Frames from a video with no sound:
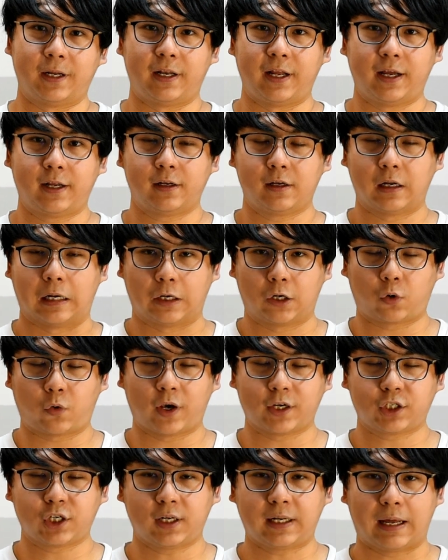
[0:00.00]
dead, the
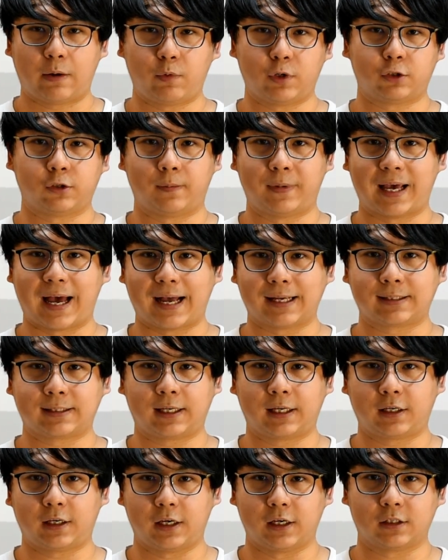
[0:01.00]
question that we should be
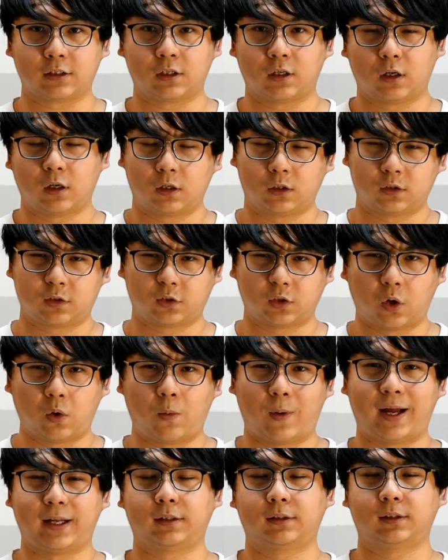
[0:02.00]
asking is, so
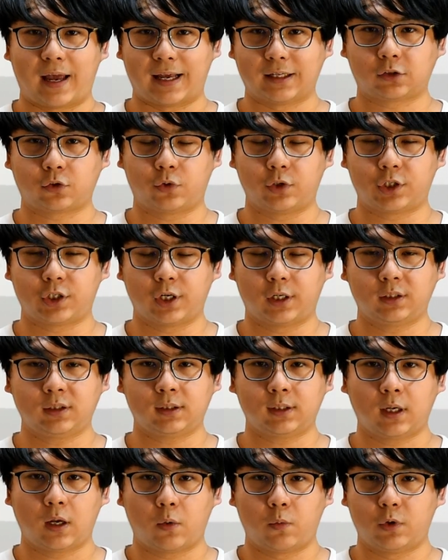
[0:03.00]
what? As
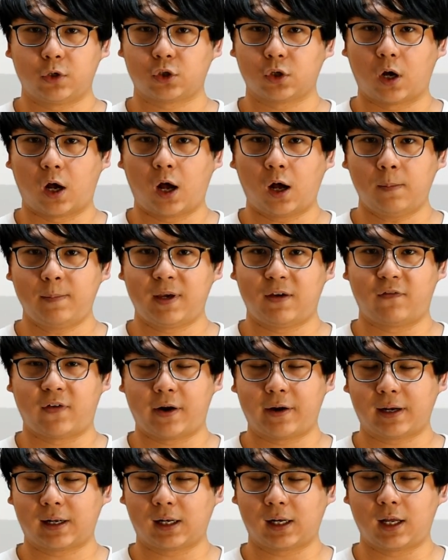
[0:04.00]
Christians, we should all be
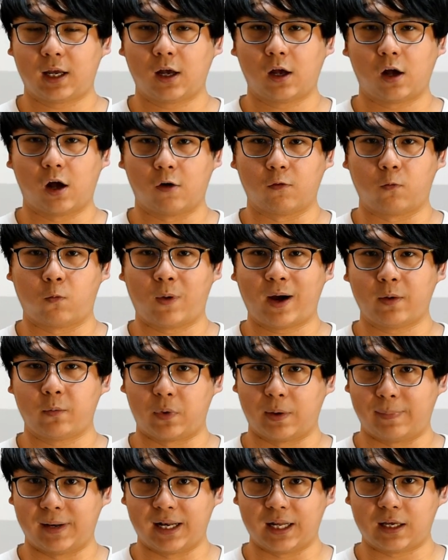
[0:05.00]
very clear of what
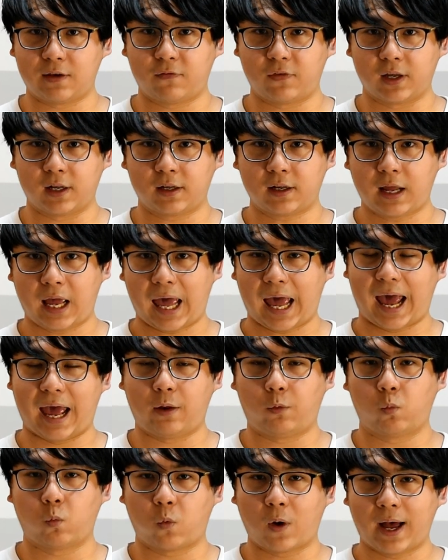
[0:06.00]
we believe in
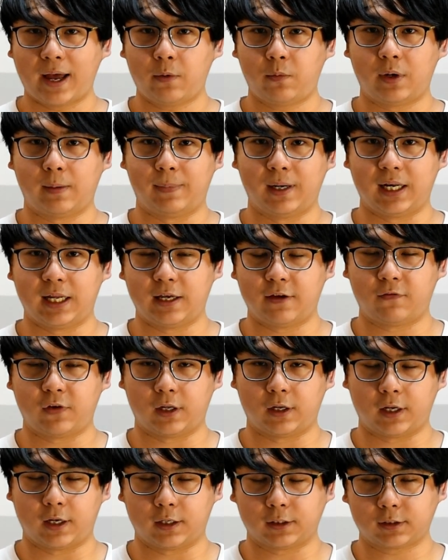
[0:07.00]
and why we believe
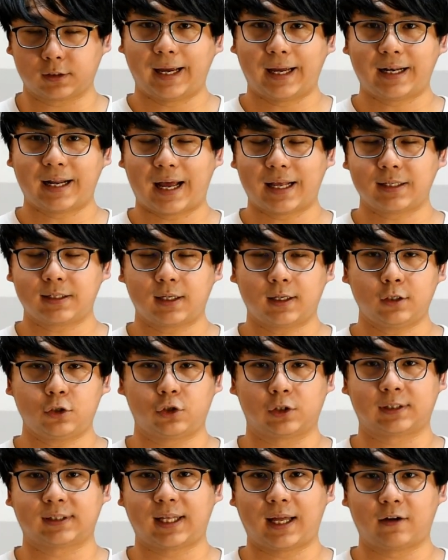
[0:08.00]
in it. And the answer
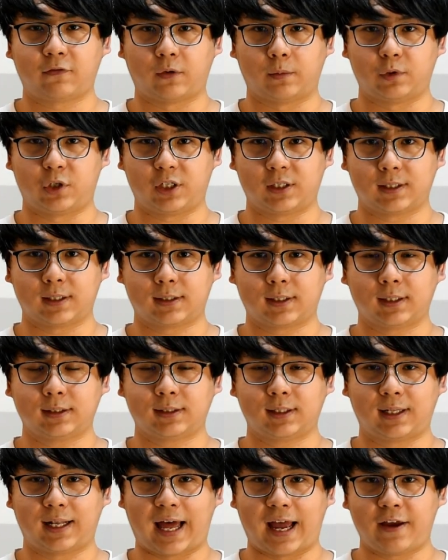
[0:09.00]
should start from
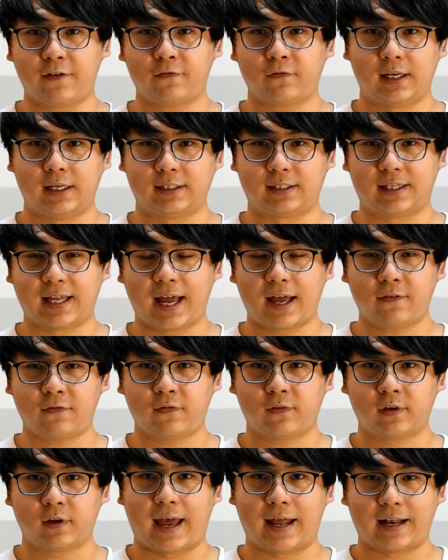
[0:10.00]
Jesus' life, his death,
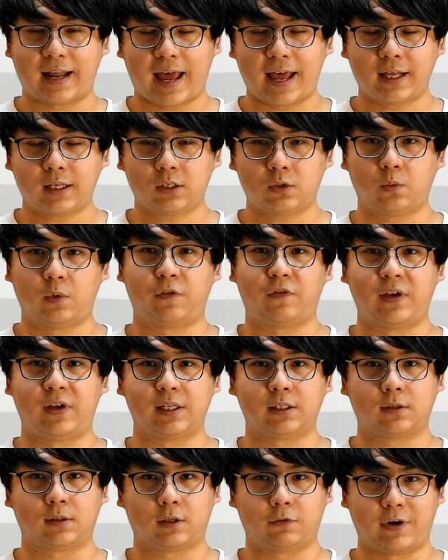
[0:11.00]
and ends with
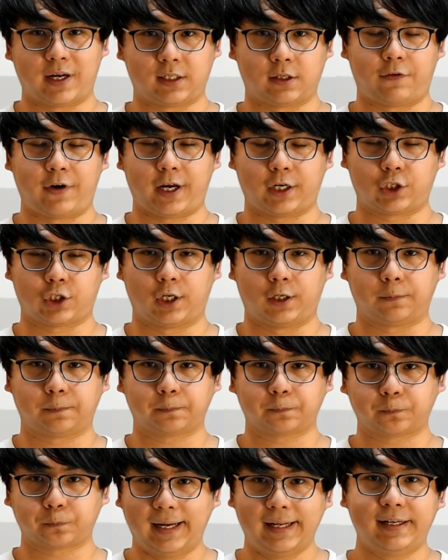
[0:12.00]
his resurrection.
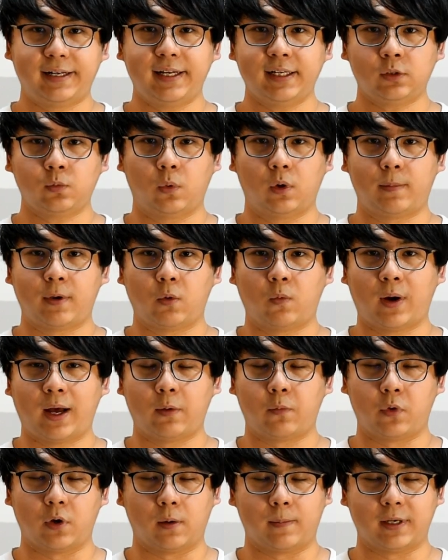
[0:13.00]
And this will be
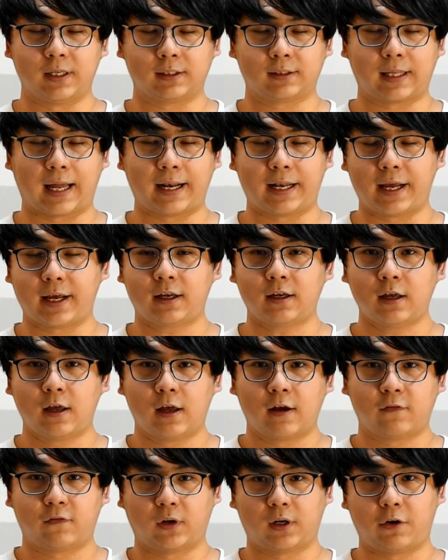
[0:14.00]
what we will be studying
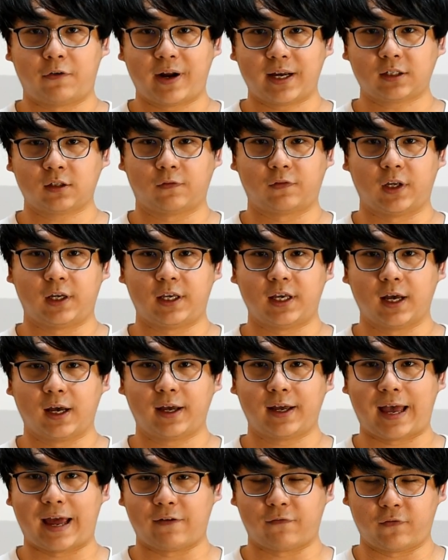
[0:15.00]
for the rest of the year
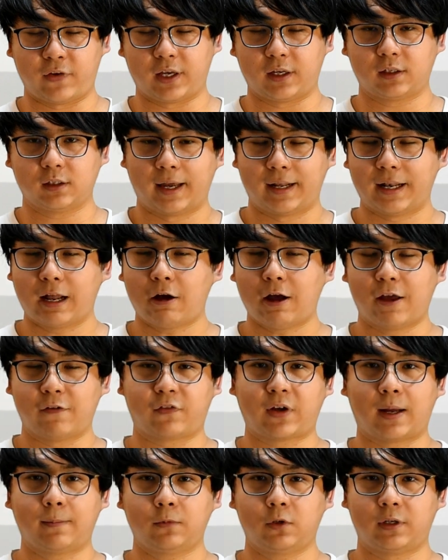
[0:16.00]
at FIG. Now I
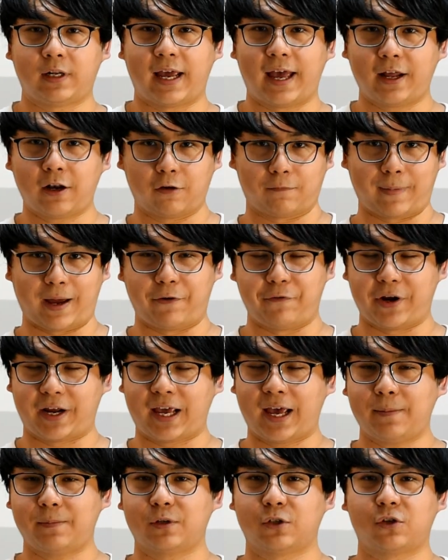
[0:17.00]
have come to the end of my
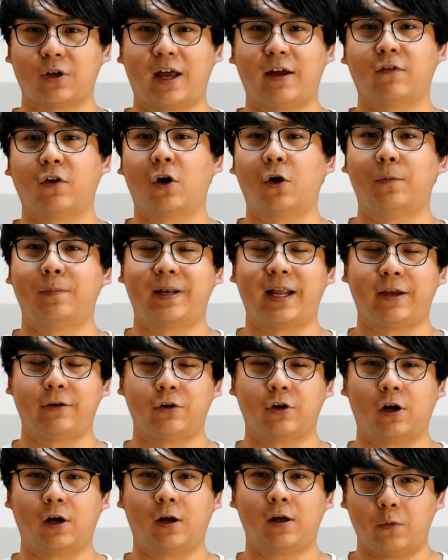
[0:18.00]
recap, so I hope that
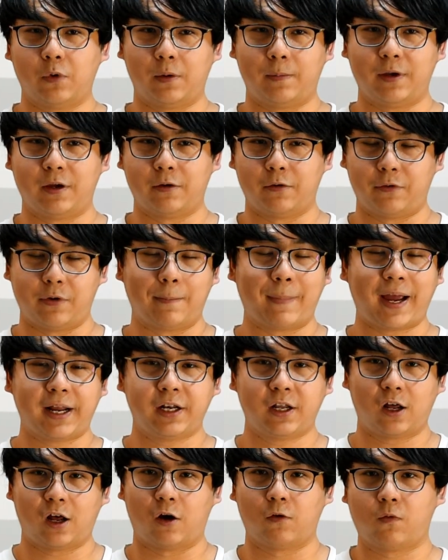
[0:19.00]
you all will be
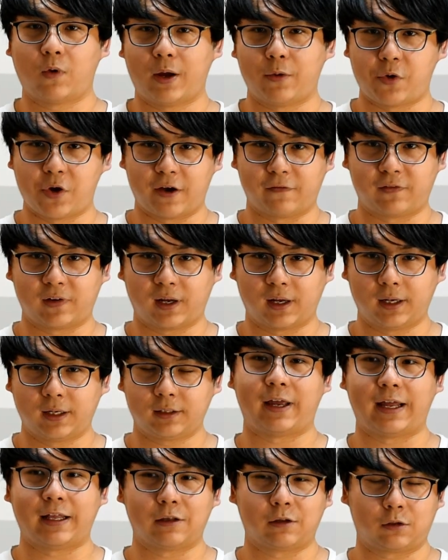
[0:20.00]
reminded of what you have
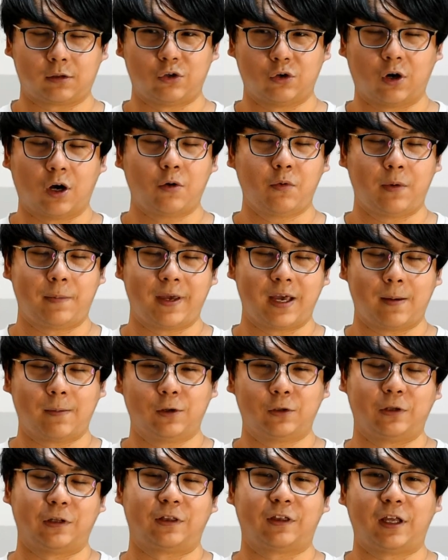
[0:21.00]
heard, and you all will be
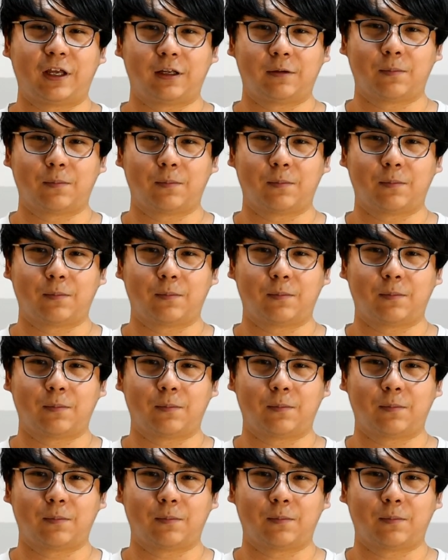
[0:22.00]
able to think